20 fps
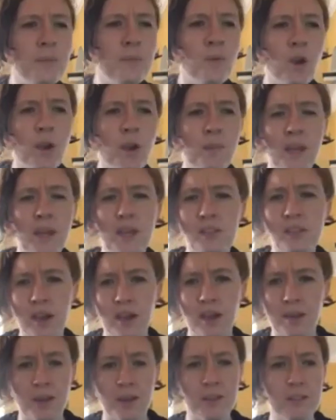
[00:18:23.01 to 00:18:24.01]
I'm going to get you talking
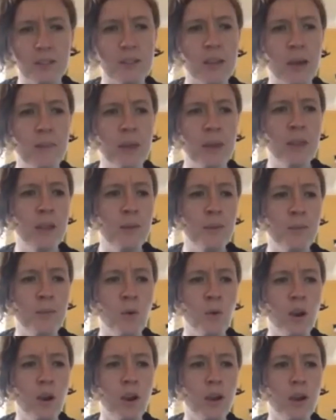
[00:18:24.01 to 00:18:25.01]
about this. Tell me a little bit
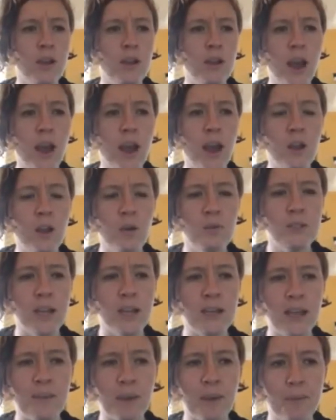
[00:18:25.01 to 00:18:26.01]
more. I know
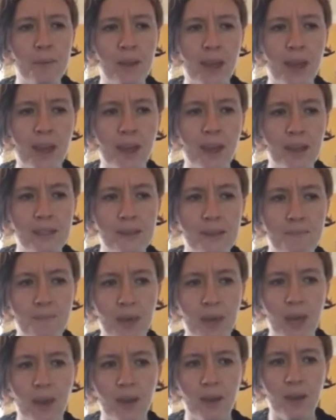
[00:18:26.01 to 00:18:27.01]
dynamic play is
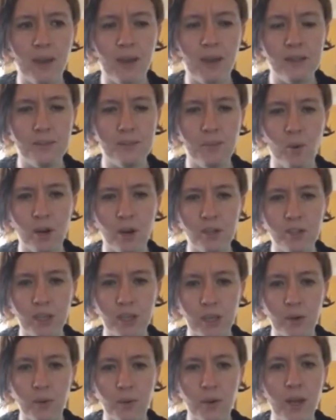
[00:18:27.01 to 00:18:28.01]
important to
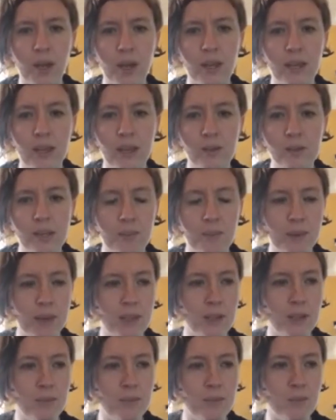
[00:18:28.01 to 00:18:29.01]
you. Can you tell me a
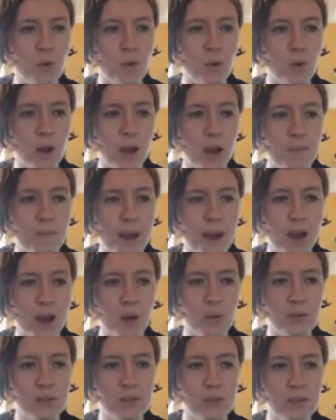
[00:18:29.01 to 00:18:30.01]
little bit more
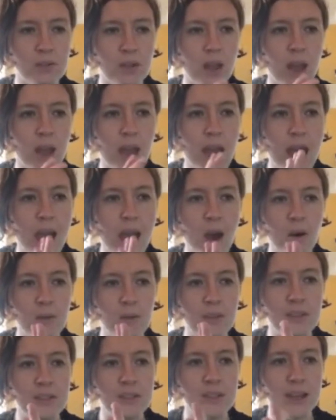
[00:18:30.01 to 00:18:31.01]
about how
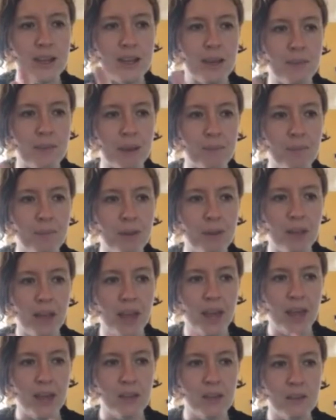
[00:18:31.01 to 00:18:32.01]
this dynamic
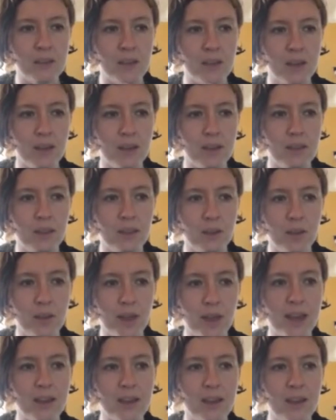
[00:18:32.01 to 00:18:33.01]
play that you
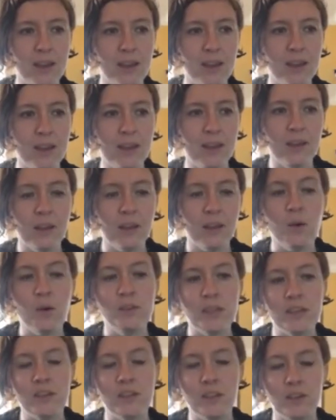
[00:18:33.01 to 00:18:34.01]
like goes
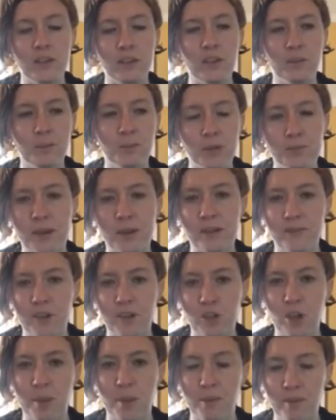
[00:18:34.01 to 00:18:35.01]
into your perspective on
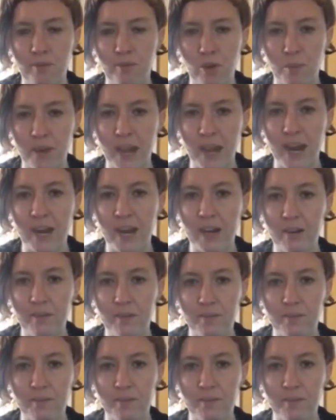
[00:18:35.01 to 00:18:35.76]
trauma-informed care?